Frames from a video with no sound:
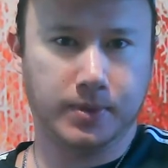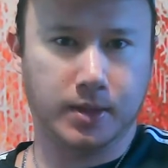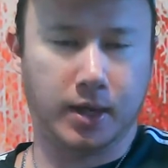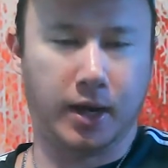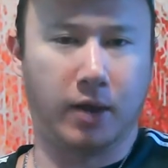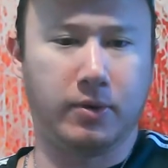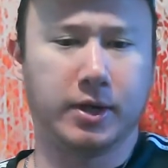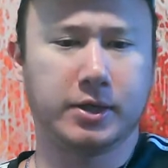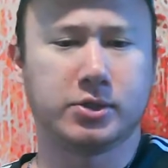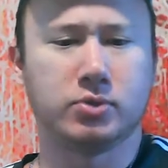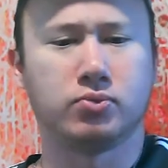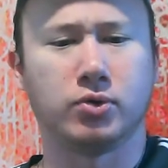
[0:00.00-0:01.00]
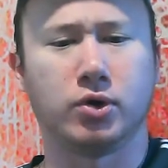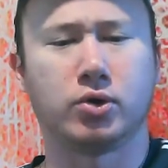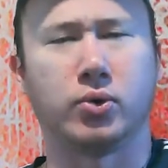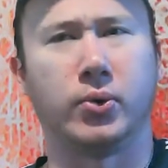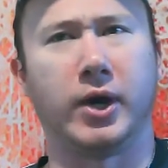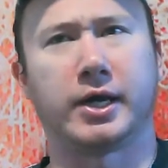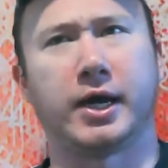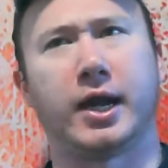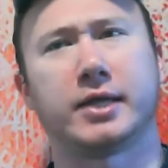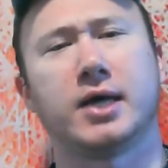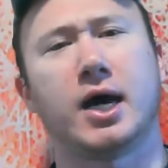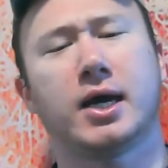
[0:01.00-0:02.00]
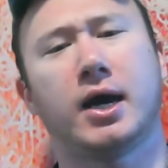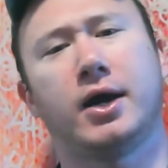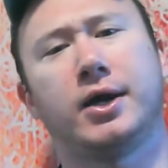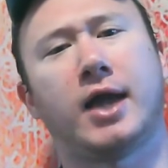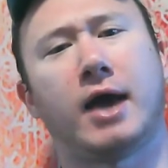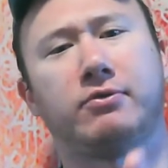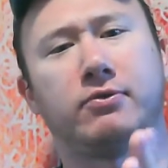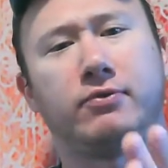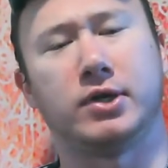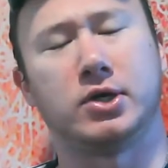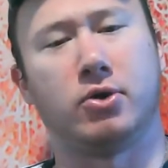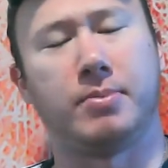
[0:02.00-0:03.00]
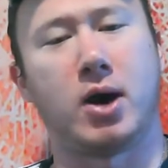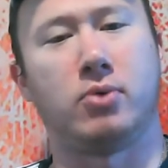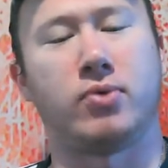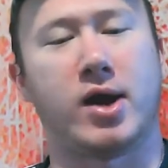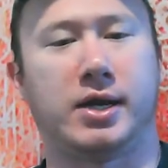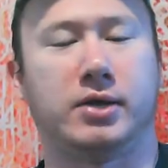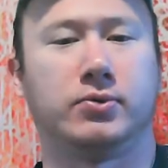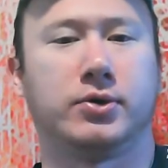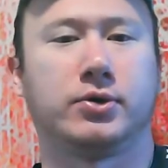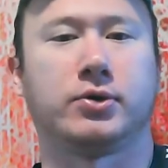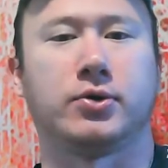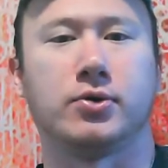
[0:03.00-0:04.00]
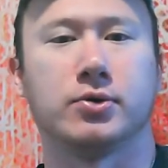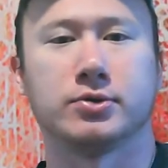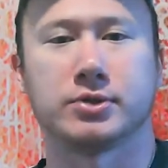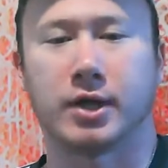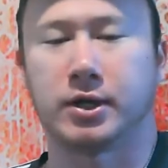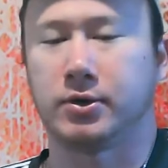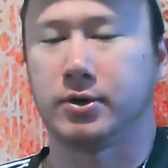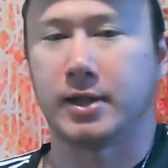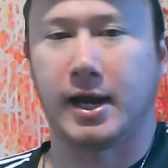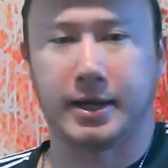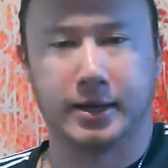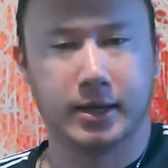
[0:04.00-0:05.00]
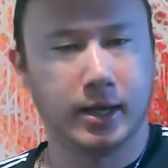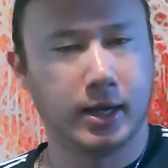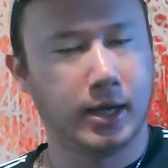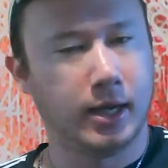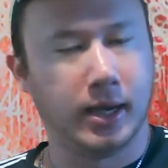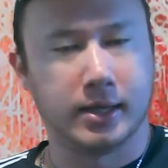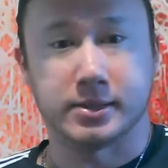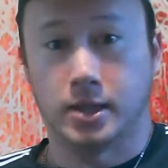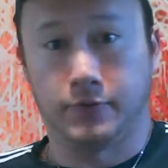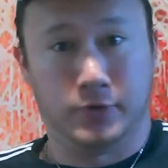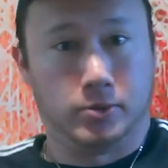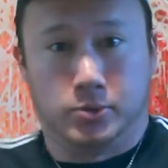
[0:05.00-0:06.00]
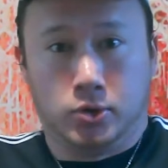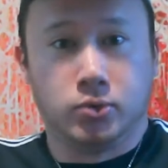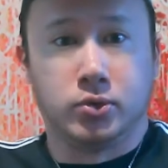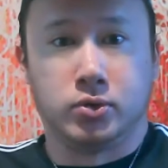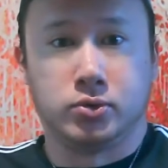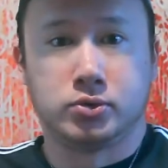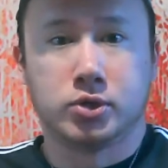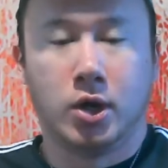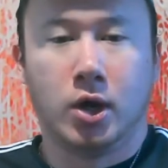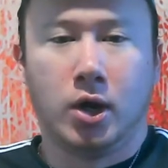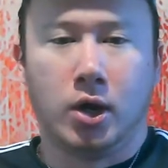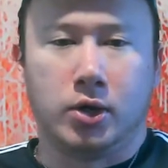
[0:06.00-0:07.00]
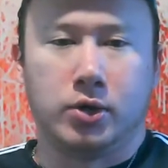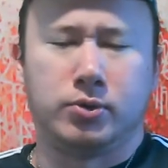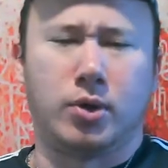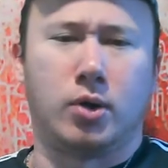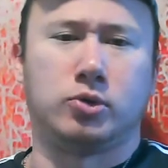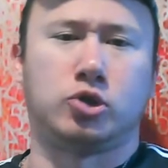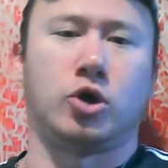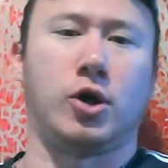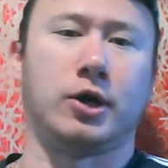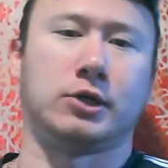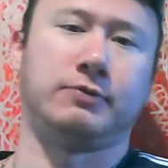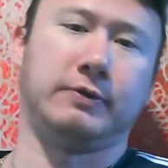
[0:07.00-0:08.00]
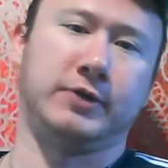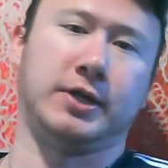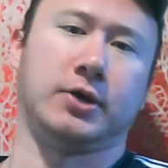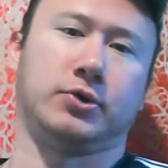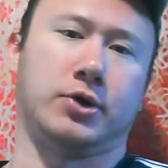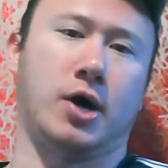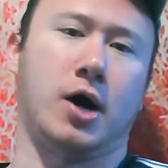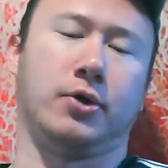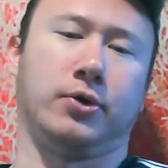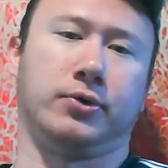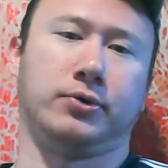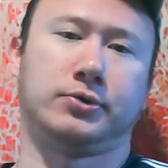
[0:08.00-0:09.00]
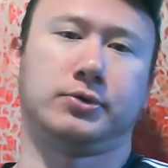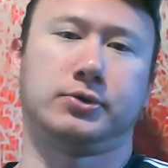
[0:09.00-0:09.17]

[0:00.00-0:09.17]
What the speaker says: And I wanted to real quick, and I already have a video about writing real goals, and I know a lot of self-help gurus, charge $1,500